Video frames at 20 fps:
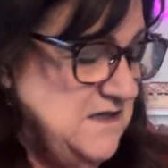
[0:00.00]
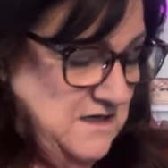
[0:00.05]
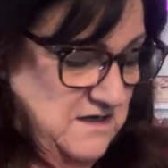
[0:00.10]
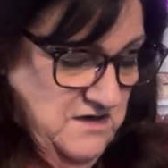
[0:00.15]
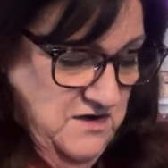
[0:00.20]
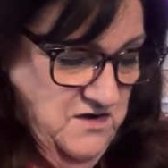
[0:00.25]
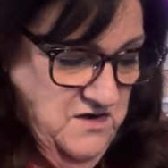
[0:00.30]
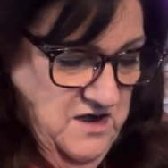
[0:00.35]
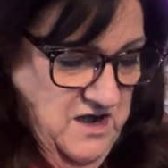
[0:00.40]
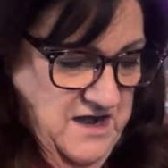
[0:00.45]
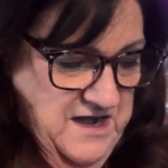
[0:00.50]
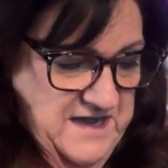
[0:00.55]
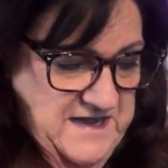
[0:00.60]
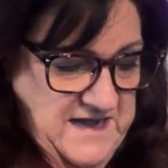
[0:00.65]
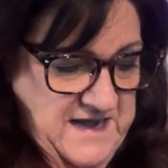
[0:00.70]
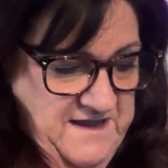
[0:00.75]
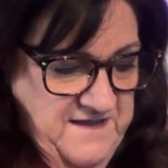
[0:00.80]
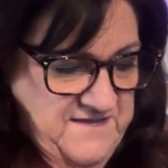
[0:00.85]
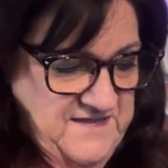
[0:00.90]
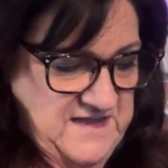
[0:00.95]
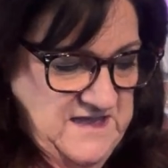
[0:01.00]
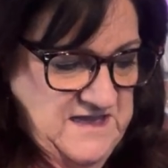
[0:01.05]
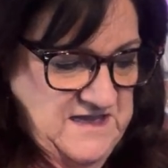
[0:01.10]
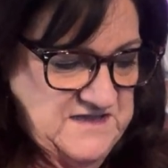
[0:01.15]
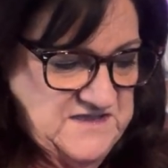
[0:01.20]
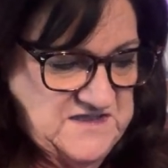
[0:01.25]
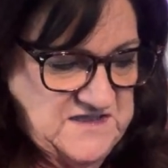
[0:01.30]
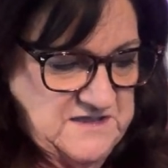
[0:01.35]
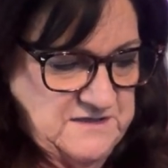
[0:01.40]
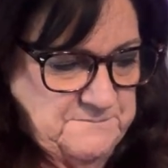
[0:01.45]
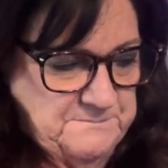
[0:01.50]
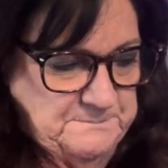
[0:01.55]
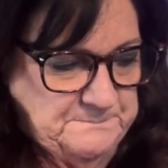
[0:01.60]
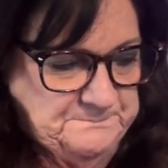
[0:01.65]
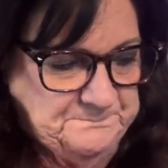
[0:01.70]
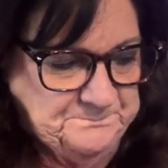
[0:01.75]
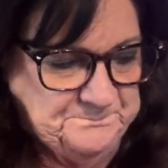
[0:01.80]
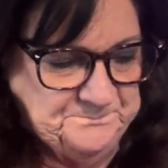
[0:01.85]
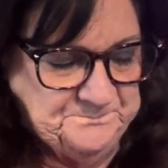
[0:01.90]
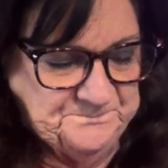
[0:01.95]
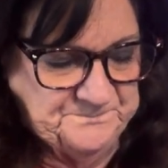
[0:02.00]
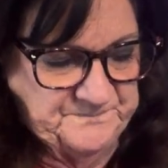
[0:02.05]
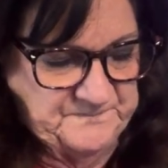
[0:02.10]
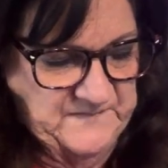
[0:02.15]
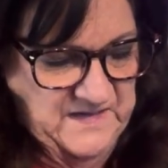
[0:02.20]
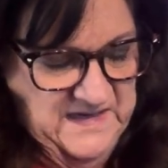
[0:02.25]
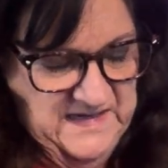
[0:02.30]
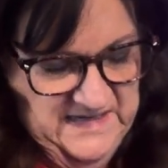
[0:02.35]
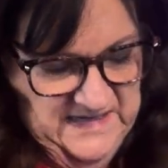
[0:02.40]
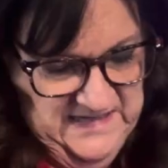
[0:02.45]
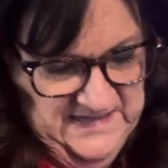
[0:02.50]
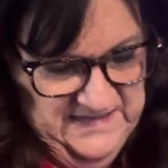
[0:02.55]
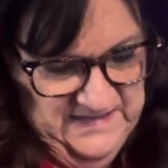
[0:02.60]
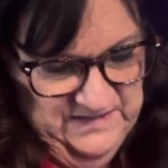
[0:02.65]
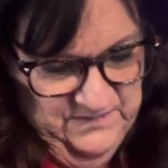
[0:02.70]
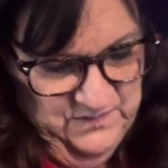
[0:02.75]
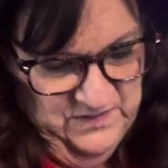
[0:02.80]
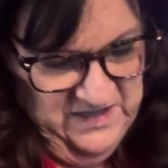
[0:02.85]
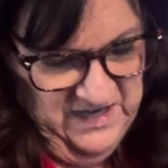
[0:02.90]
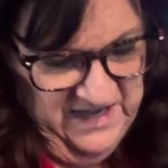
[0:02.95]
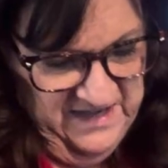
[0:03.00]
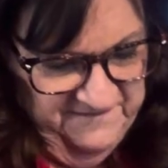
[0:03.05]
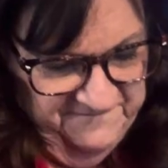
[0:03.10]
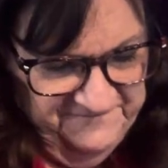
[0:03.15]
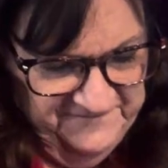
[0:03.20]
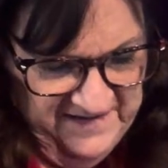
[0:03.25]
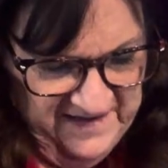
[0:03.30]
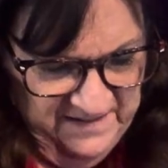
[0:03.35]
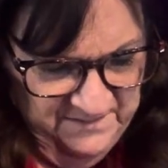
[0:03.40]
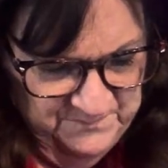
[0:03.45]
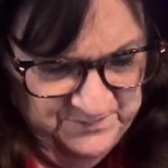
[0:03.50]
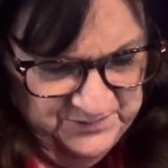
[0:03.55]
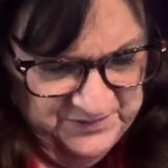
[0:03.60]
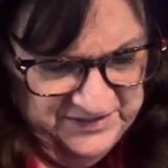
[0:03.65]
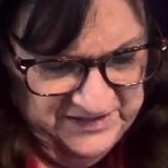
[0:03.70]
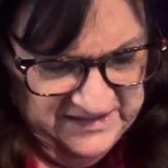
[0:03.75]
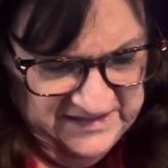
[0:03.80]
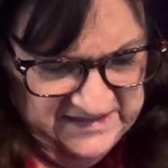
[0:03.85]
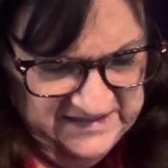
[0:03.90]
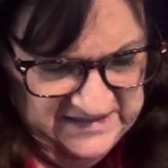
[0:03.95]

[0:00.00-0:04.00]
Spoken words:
All right, now this. What kind of fabric?